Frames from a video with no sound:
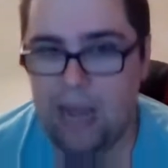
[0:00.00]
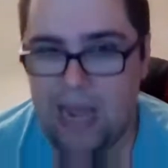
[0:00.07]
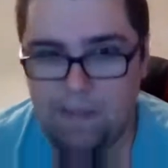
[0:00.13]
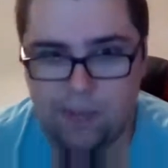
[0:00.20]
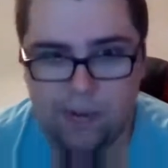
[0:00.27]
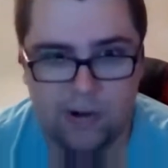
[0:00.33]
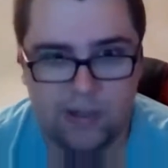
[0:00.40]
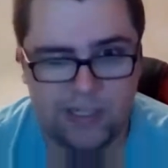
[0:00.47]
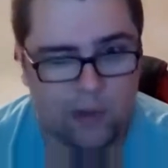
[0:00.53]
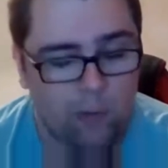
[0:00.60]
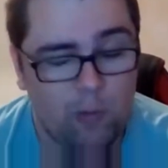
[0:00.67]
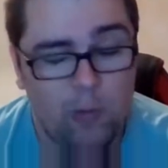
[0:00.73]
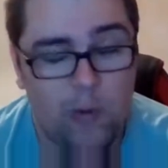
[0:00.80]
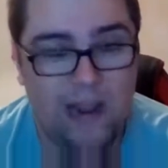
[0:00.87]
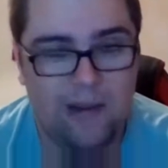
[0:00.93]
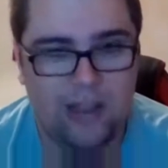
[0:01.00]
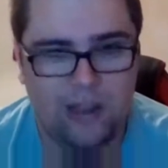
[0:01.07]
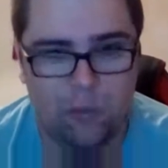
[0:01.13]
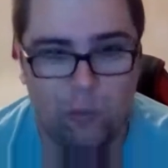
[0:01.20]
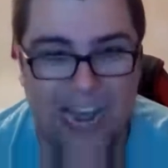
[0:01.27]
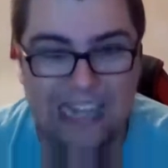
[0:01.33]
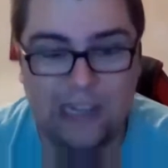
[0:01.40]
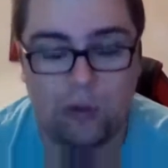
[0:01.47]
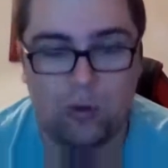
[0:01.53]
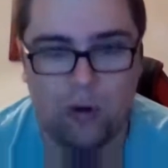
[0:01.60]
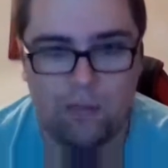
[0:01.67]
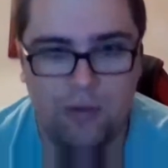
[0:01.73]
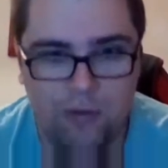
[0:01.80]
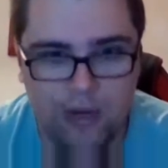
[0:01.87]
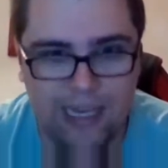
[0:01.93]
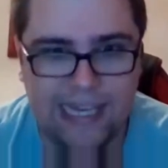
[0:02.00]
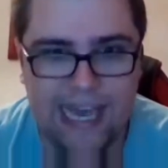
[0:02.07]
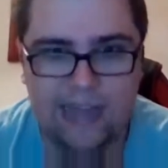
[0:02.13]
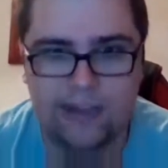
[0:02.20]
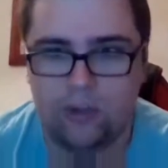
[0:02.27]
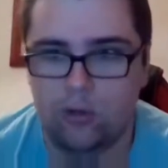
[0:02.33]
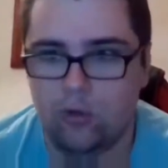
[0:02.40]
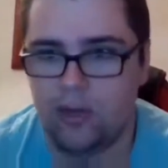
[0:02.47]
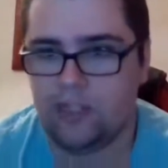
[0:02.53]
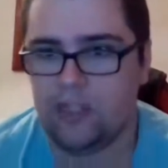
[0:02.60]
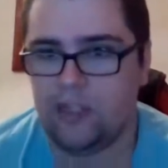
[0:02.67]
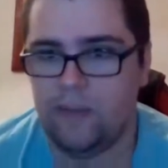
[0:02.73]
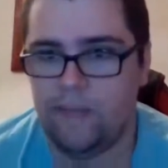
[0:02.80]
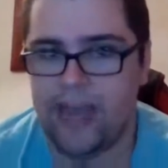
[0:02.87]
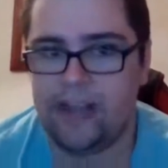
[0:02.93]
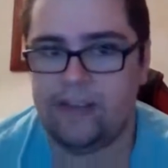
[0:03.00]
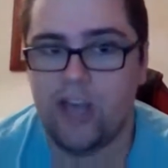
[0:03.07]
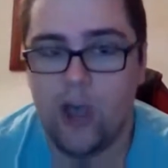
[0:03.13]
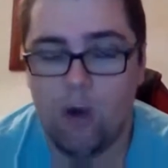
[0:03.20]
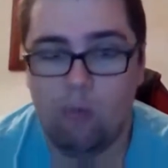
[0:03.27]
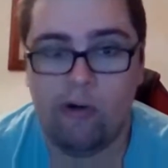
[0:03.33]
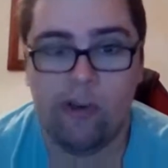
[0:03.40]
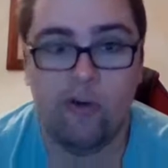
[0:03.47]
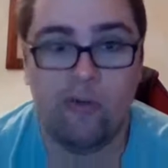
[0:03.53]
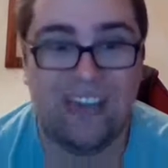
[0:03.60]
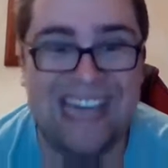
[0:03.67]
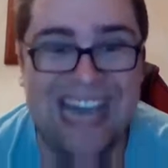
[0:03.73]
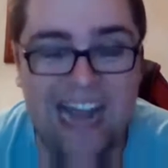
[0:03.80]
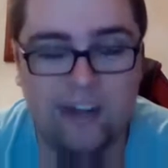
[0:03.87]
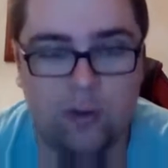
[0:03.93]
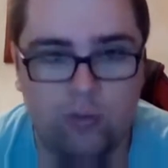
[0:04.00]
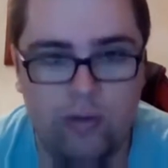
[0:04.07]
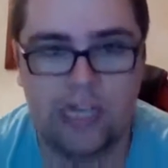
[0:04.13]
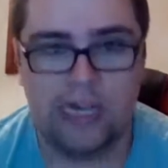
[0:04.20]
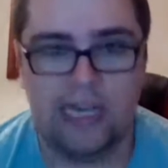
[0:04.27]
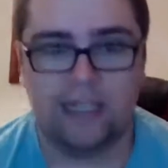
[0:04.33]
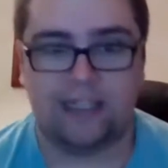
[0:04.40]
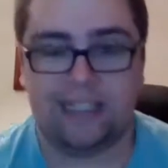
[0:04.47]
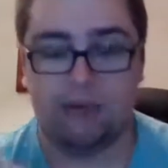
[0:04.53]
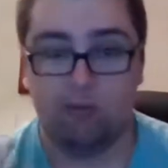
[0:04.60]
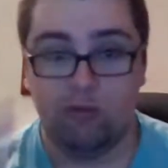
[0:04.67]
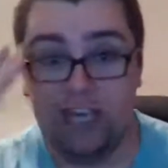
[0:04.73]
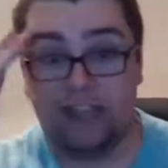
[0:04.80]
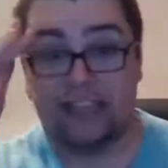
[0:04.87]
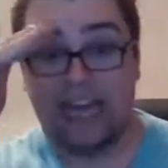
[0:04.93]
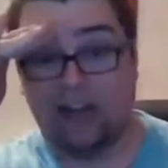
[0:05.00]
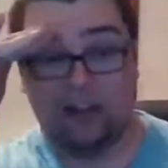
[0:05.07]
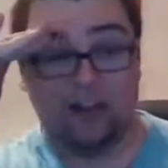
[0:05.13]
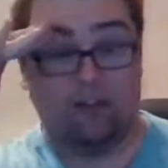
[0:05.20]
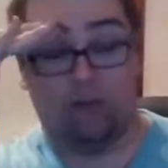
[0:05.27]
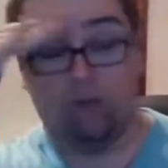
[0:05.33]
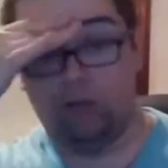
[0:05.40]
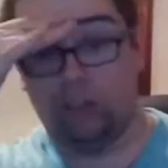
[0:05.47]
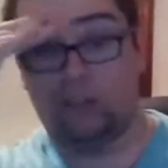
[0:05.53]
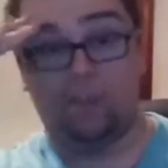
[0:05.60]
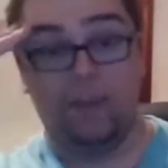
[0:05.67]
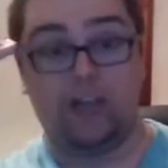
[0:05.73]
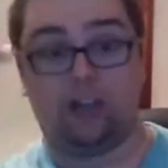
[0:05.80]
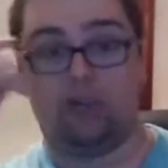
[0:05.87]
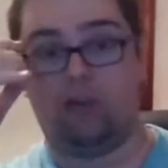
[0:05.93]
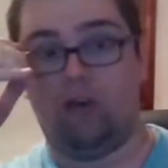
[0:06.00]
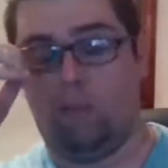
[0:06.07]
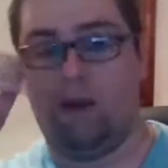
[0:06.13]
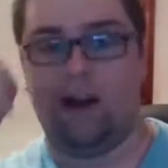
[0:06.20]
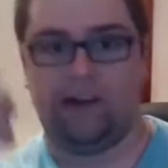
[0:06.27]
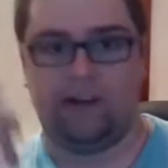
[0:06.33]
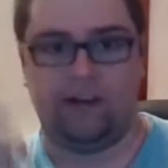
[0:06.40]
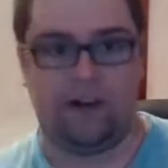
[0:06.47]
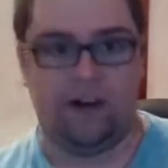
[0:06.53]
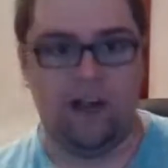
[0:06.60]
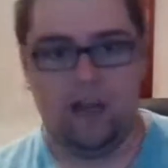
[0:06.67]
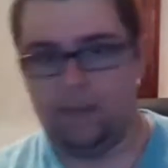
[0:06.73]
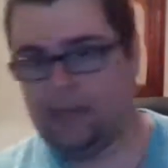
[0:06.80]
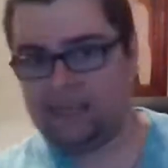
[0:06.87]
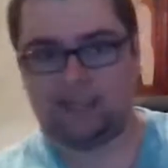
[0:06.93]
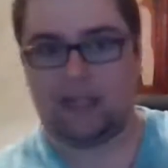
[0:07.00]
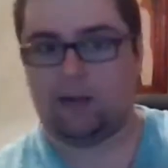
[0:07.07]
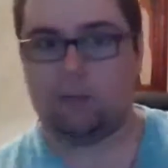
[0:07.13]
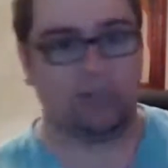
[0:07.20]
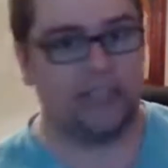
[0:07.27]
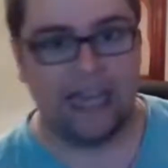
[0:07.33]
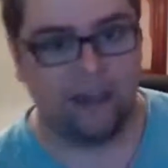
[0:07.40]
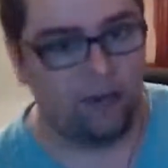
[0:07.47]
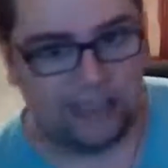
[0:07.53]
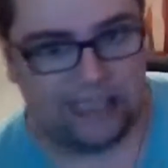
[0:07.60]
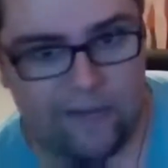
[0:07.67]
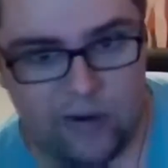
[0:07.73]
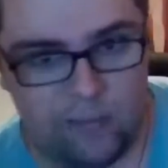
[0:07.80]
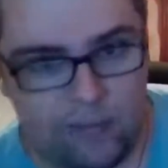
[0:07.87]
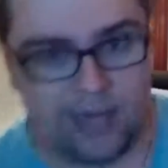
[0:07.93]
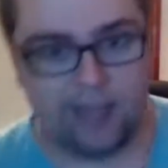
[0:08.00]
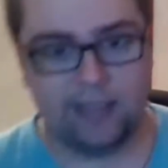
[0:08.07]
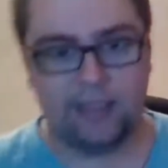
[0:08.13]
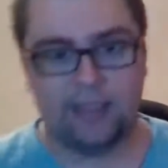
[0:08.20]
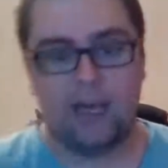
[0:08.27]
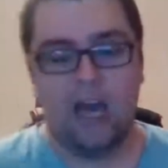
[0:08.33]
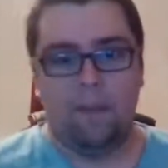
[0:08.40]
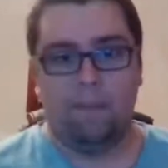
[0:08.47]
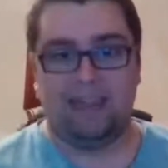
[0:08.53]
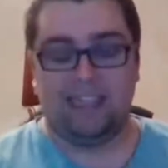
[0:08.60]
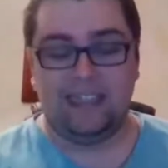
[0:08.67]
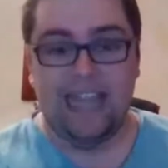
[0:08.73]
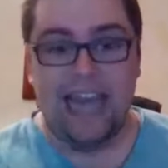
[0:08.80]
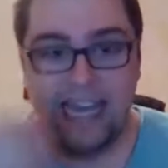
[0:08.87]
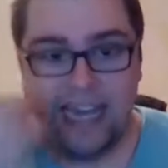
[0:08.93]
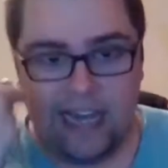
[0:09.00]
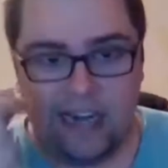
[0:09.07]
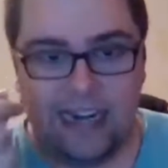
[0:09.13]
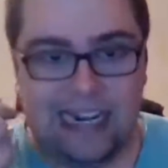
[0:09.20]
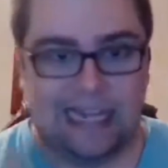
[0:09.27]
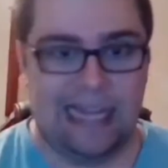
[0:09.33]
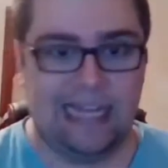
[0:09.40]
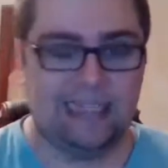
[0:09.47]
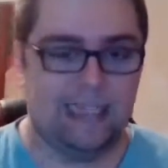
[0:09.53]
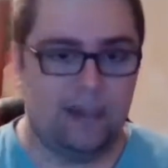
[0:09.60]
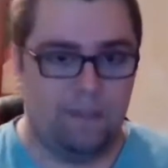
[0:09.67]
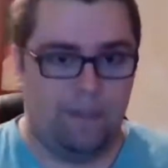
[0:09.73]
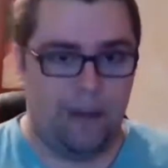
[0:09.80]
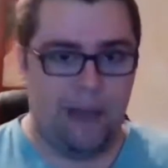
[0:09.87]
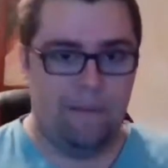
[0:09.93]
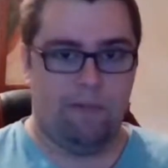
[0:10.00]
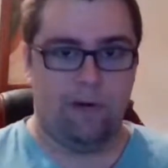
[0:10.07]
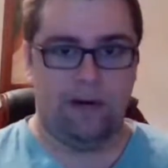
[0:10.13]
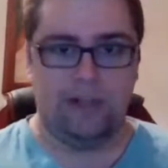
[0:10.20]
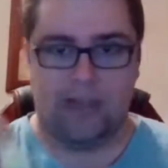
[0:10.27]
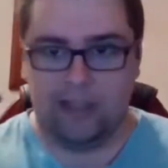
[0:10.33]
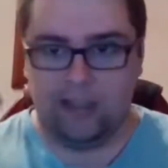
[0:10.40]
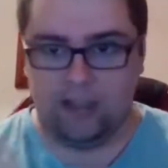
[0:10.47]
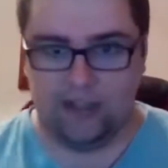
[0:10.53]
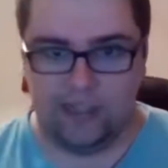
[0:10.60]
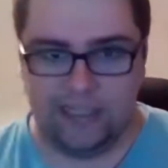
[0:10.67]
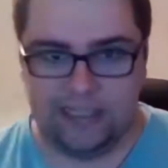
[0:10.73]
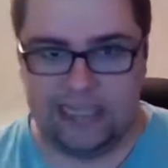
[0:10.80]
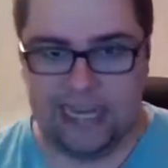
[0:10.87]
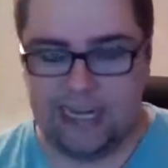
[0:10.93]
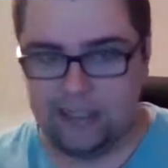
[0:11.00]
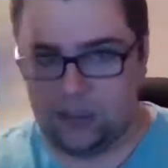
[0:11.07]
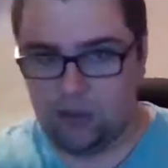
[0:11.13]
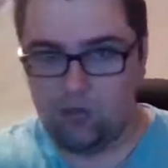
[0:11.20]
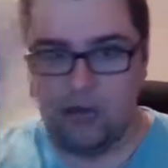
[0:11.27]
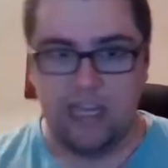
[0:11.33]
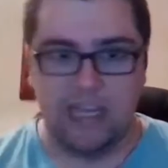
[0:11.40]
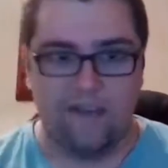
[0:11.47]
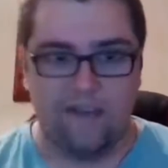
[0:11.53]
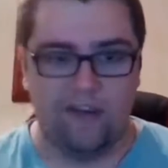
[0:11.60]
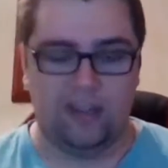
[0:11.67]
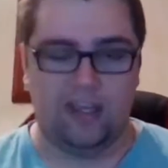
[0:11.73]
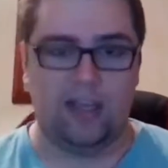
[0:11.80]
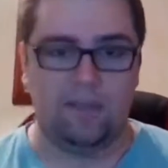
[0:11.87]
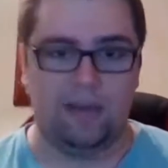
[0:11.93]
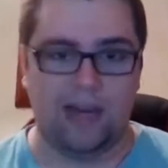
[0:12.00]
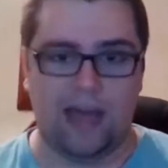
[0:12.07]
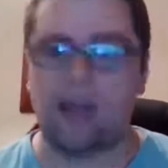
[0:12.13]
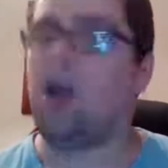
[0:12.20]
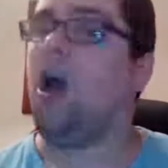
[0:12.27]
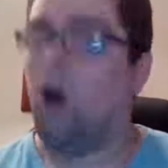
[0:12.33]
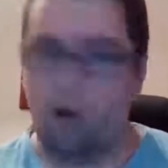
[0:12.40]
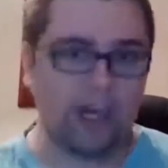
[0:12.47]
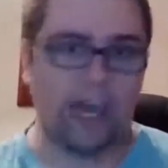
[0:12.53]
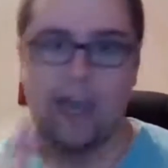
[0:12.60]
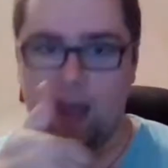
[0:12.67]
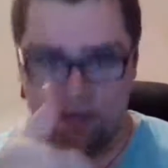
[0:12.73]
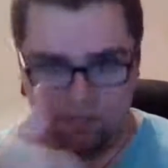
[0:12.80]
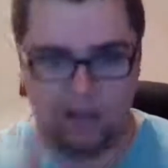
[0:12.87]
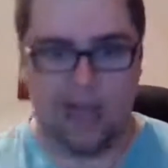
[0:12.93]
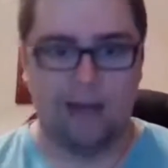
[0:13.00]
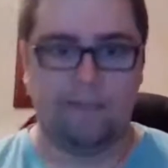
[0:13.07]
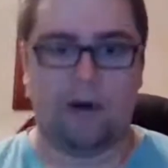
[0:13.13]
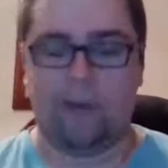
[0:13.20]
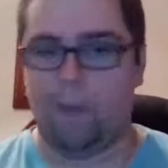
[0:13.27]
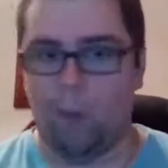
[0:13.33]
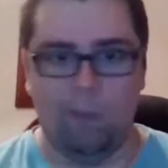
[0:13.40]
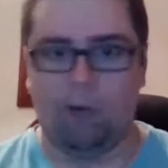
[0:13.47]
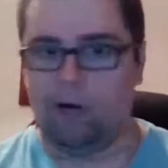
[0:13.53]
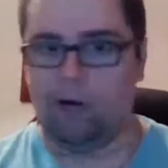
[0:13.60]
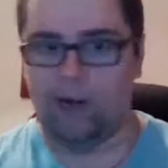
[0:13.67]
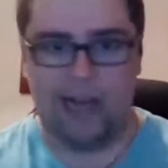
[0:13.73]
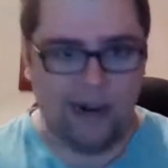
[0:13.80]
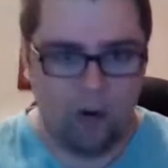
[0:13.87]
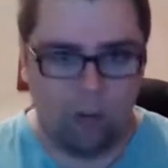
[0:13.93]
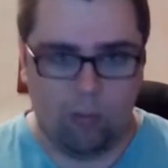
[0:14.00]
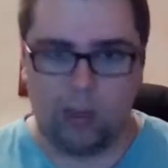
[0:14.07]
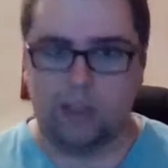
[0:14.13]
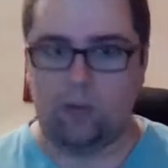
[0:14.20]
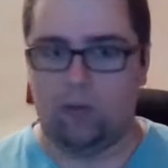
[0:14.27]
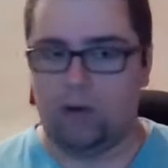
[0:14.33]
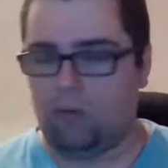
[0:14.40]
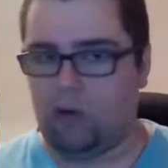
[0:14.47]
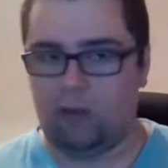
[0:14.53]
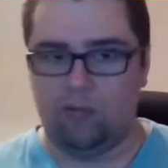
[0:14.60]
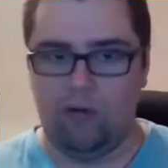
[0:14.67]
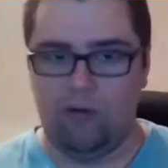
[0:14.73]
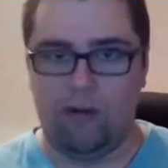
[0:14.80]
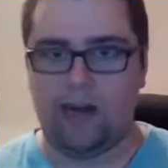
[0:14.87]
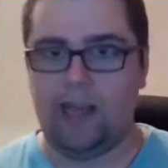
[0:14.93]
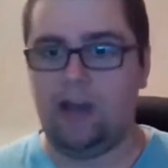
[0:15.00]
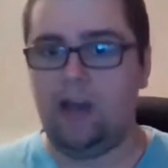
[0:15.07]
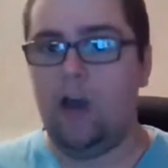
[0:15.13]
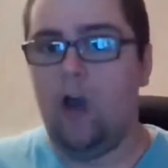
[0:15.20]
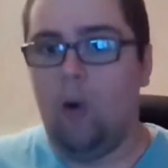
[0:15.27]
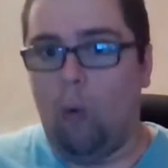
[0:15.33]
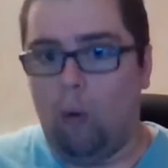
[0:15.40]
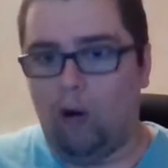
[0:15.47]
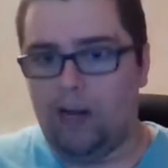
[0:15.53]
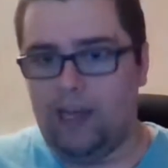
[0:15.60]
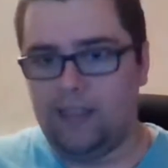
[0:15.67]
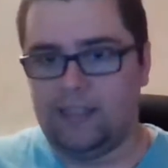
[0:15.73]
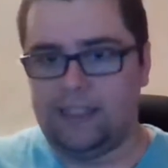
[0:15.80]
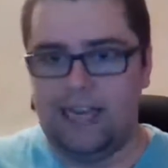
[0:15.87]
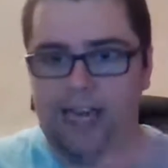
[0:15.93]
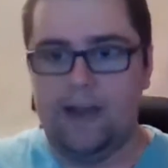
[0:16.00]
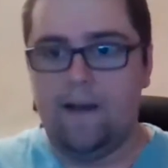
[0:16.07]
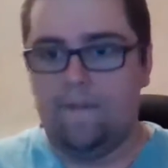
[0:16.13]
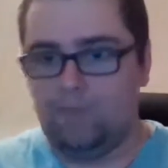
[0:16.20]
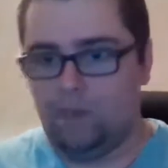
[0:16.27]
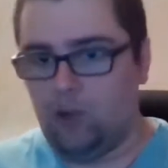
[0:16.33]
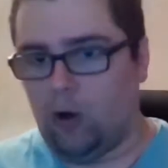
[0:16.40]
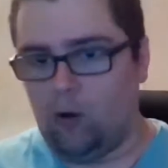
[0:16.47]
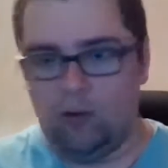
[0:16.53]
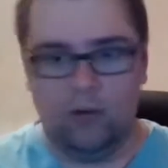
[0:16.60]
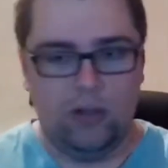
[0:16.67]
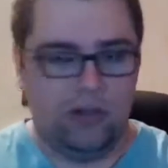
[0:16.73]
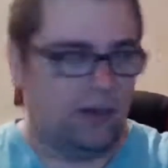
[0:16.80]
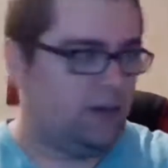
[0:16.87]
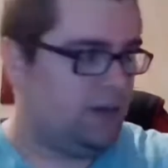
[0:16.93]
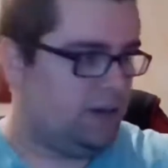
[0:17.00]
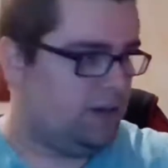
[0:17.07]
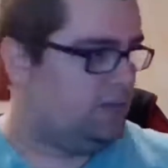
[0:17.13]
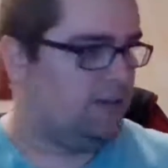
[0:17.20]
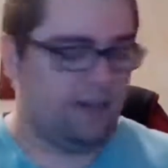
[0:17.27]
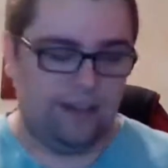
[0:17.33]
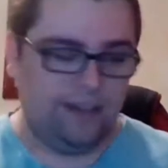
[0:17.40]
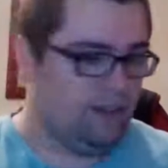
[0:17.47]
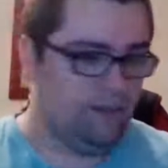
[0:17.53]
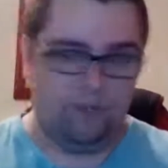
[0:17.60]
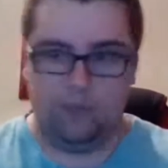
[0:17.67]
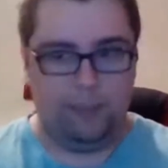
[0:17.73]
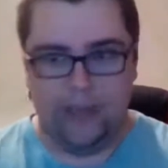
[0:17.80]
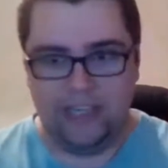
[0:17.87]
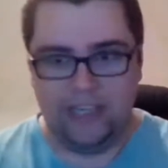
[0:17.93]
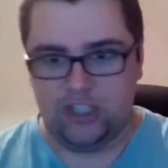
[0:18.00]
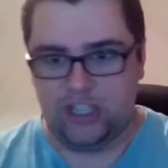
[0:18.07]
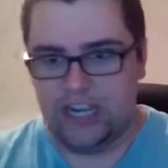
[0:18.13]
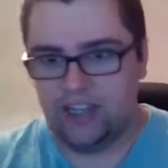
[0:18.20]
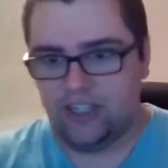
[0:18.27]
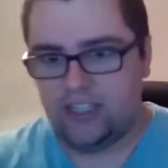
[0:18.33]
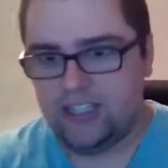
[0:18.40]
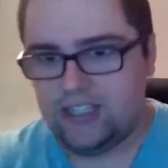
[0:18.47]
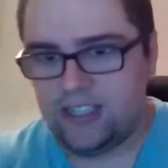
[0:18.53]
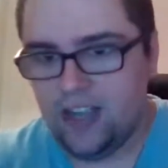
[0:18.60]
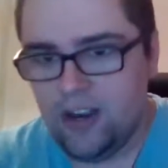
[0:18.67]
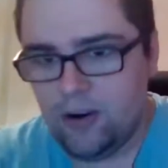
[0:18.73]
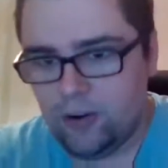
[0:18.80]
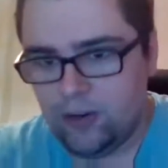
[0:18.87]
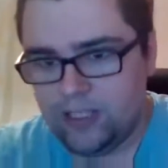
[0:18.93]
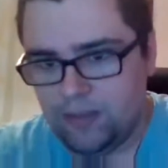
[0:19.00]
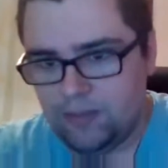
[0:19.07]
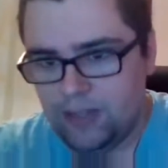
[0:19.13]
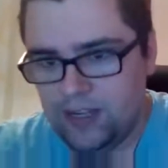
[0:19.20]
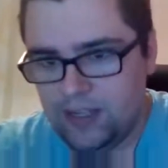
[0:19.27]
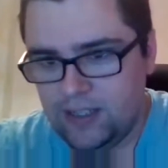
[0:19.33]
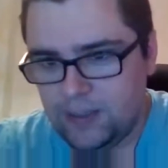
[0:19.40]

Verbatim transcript: papers are way, way to communicate during the debate where you can't really retell the full speech to your partner because that would take you seven minutes but they can glance at the paper in like 30 seconds read everything and be like okay i'm, I'm on board i know what, what what we're running or they can say no uh, please change this or something